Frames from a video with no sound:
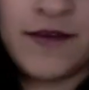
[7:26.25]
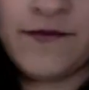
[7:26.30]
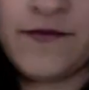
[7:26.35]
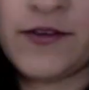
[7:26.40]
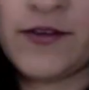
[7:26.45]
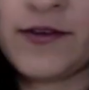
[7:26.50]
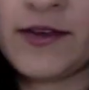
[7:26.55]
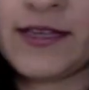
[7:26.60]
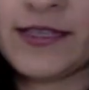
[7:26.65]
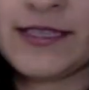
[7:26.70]

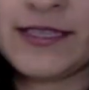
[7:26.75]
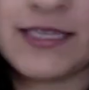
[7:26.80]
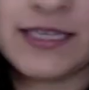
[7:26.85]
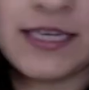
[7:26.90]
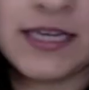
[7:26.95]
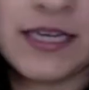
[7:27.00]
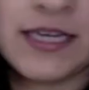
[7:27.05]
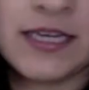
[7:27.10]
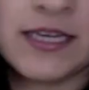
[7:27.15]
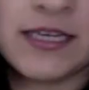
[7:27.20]
You can
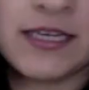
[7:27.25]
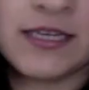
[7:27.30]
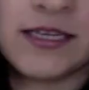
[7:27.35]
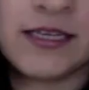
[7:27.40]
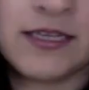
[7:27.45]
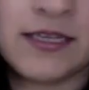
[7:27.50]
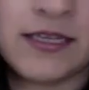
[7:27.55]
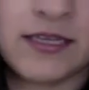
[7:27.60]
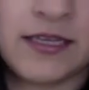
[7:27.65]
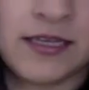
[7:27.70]
see.
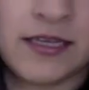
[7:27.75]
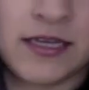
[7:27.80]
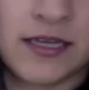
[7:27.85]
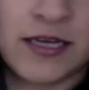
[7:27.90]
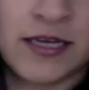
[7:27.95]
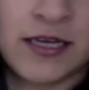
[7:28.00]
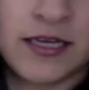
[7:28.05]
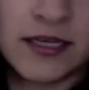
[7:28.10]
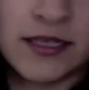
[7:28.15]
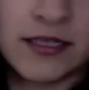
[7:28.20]

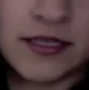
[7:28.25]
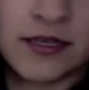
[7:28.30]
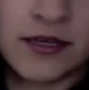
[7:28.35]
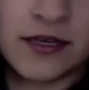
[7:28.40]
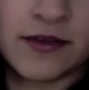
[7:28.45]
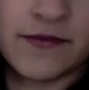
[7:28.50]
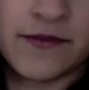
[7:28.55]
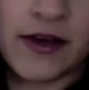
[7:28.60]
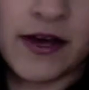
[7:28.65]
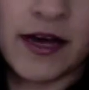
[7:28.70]
So
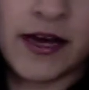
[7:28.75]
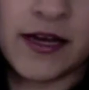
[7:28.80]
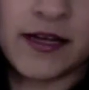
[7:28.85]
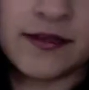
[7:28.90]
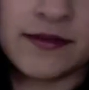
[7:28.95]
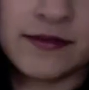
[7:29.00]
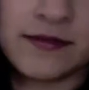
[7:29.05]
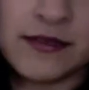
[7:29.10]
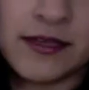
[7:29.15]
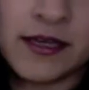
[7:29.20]
you've got
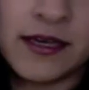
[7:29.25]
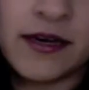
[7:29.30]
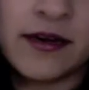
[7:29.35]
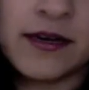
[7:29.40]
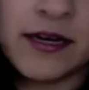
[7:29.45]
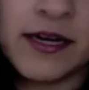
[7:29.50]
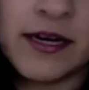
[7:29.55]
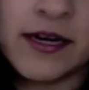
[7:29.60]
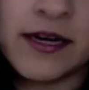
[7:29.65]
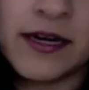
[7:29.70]
the
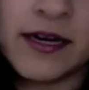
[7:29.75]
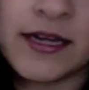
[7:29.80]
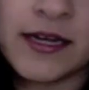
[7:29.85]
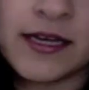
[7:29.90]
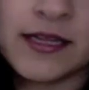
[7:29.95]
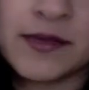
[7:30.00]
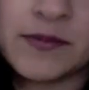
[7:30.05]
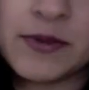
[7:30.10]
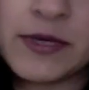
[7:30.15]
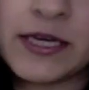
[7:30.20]
yogurt
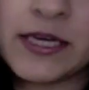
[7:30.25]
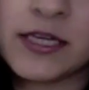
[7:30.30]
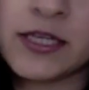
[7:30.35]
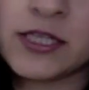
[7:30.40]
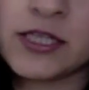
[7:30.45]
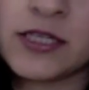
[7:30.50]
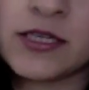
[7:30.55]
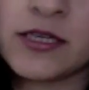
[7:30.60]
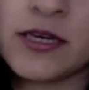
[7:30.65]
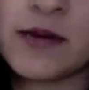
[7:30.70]
and the peach.